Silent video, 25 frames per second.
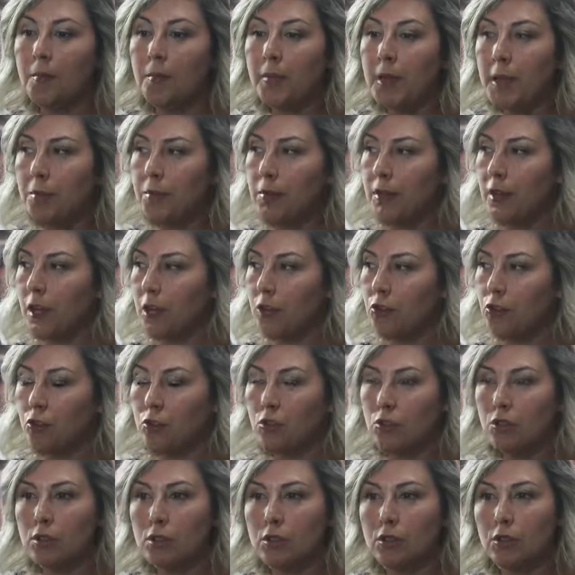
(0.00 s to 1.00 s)
Maybe I
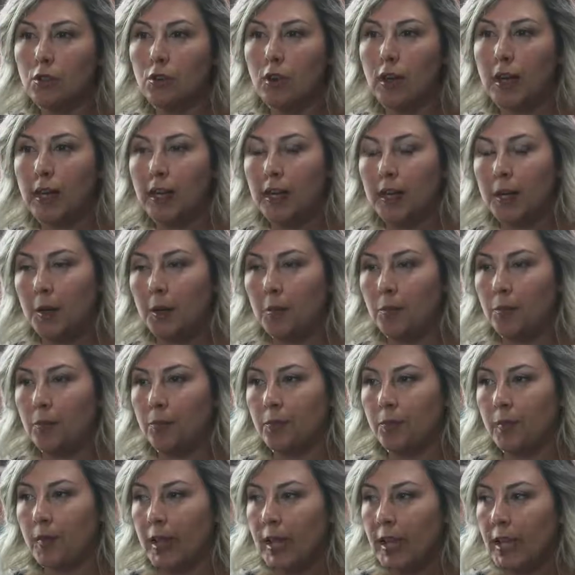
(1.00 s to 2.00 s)
should also
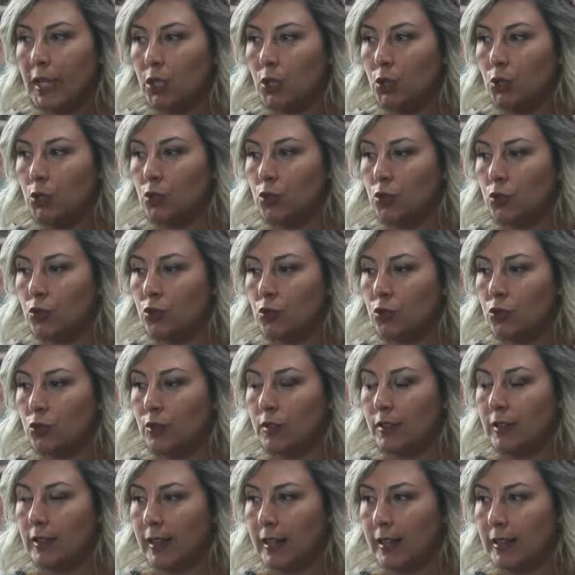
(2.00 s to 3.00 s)
include
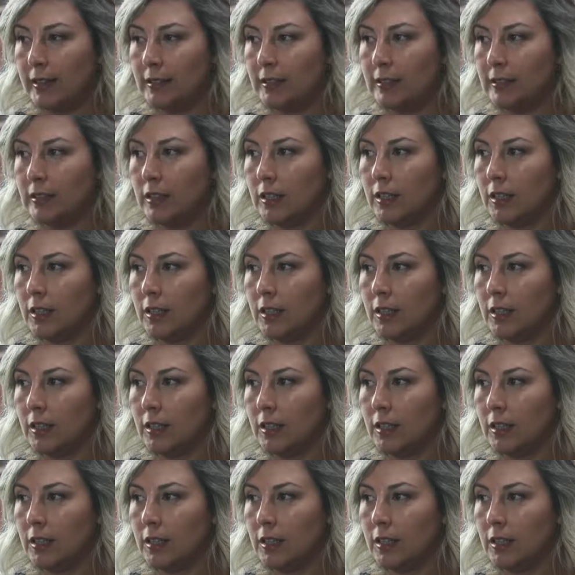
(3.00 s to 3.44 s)
that